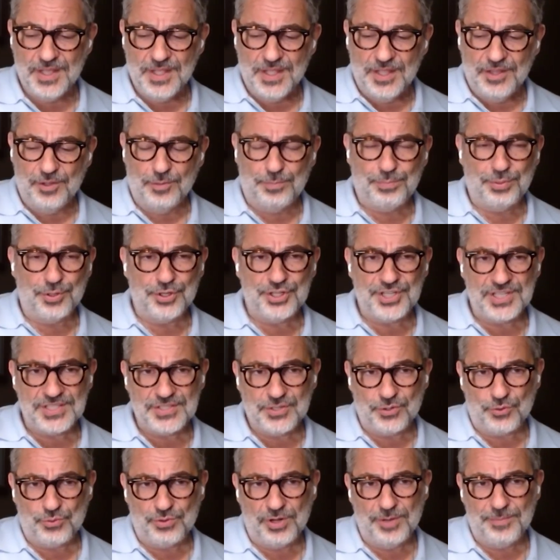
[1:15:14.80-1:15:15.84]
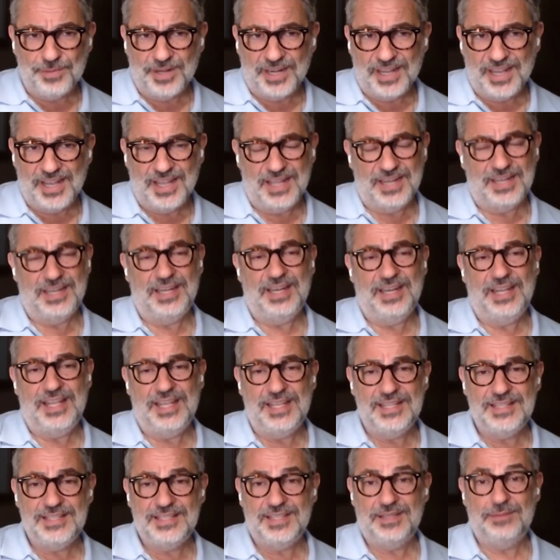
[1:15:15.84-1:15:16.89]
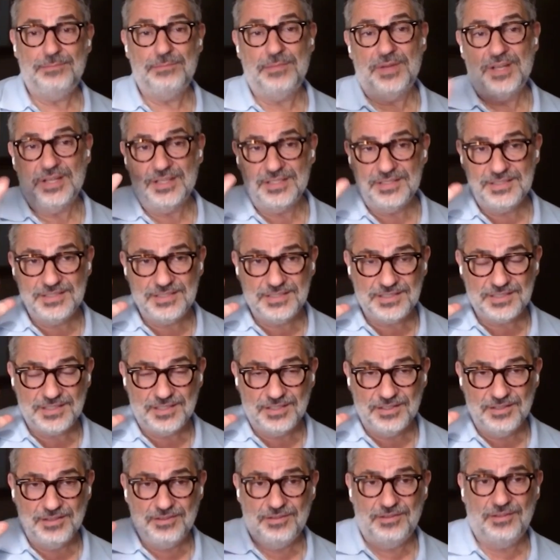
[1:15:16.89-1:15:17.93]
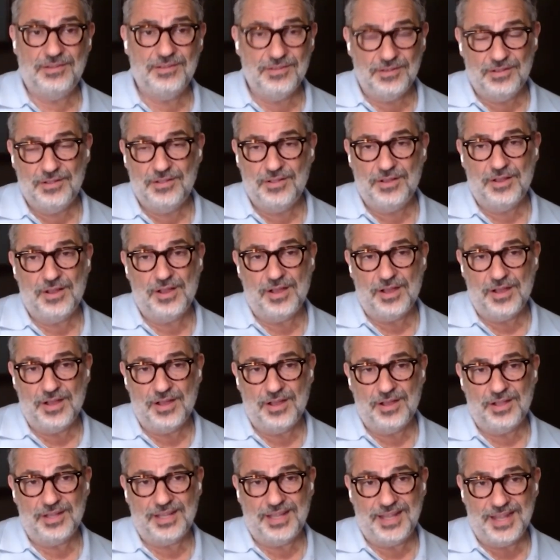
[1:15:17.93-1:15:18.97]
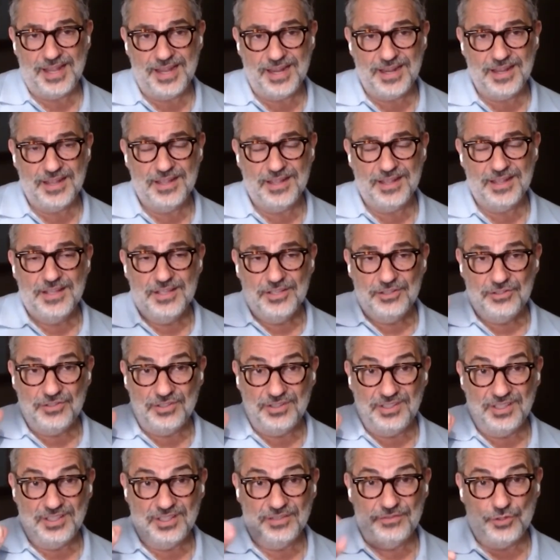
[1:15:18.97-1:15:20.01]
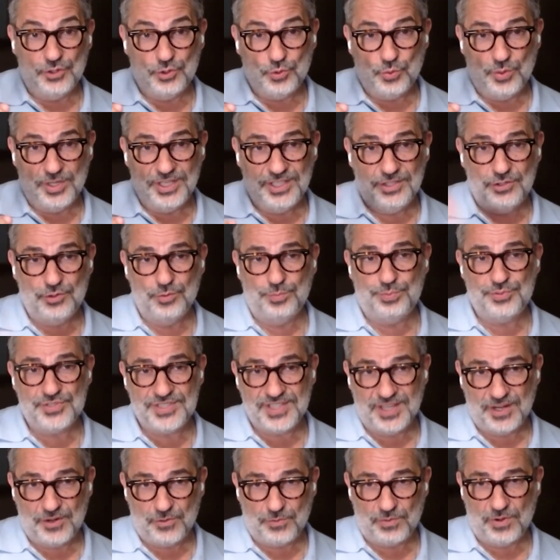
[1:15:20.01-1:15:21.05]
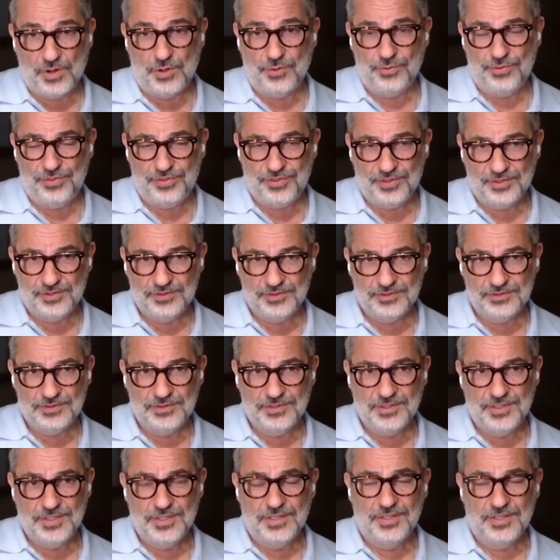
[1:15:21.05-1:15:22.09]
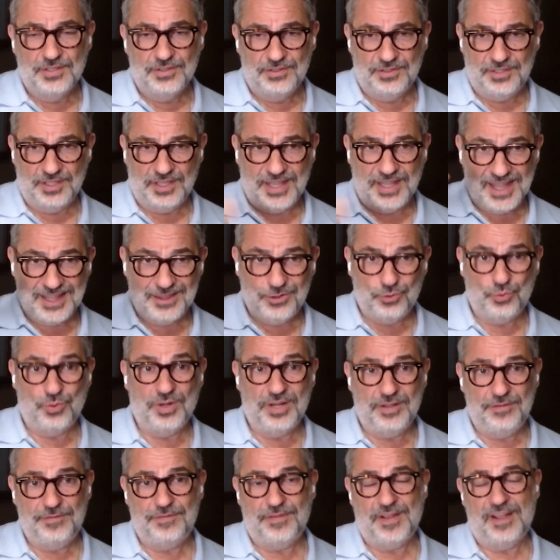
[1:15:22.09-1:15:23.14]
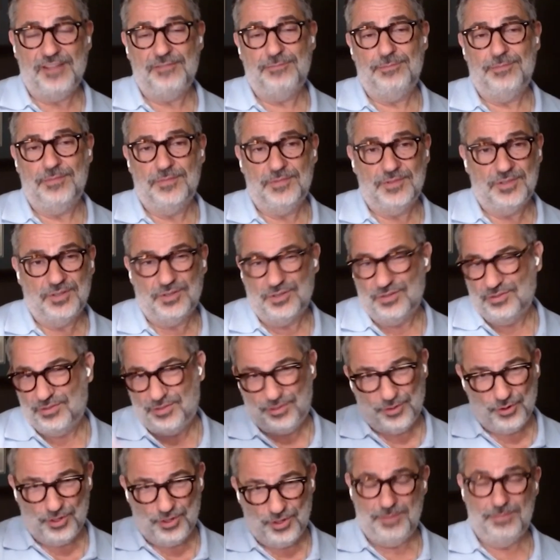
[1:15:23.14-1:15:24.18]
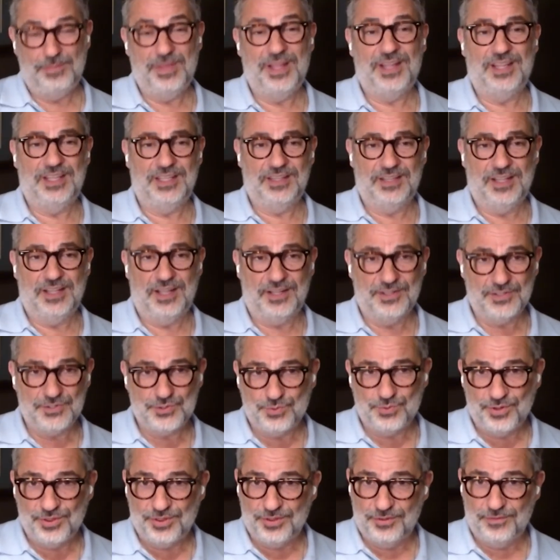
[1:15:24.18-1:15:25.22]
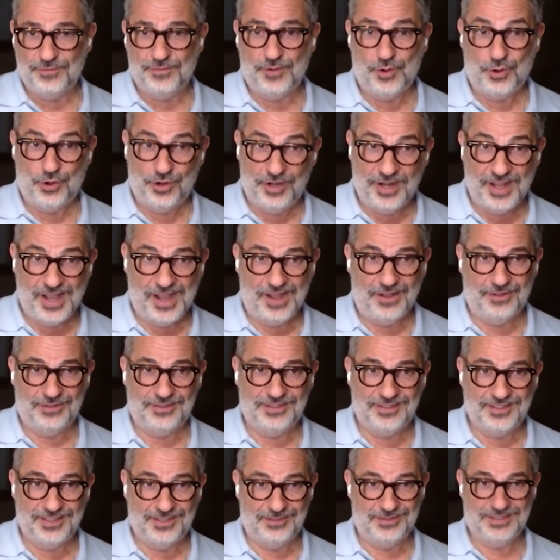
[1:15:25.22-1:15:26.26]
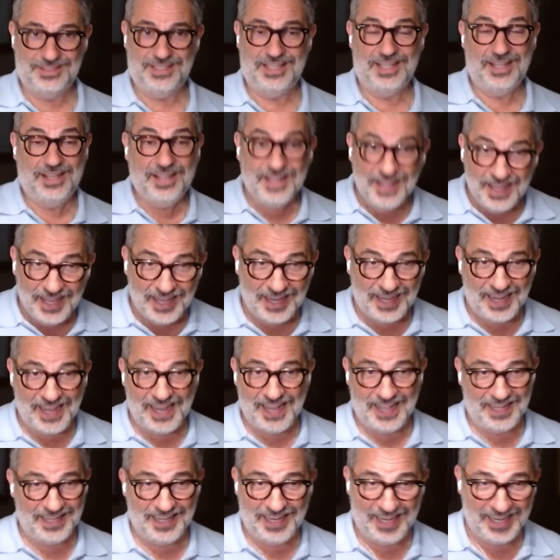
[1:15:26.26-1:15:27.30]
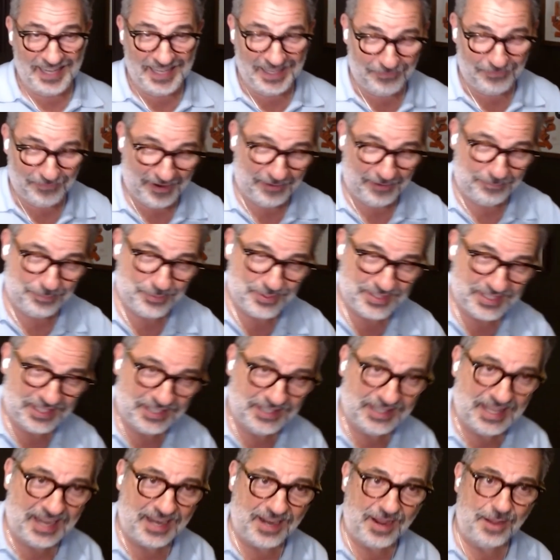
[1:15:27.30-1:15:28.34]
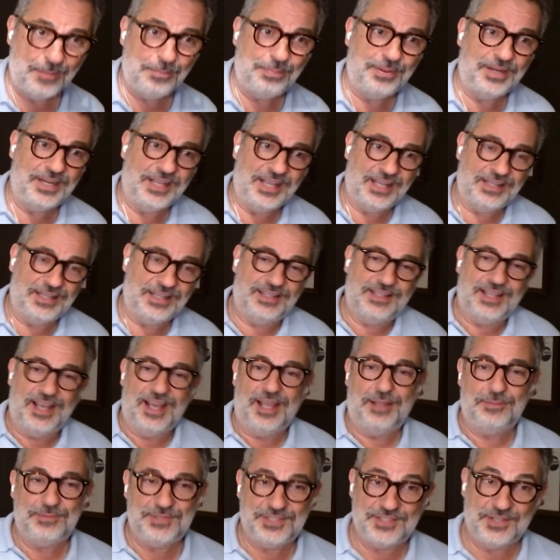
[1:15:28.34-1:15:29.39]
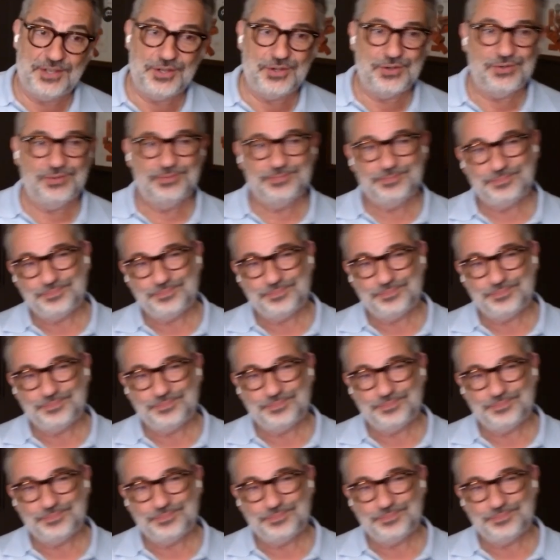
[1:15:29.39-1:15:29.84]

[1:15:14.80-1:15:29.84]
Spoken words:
the purchase agreement. I had an 18 months gig to deliver 22% growth to get 25 or $30 million worth of earnout. And I had 85% of that company at the time. So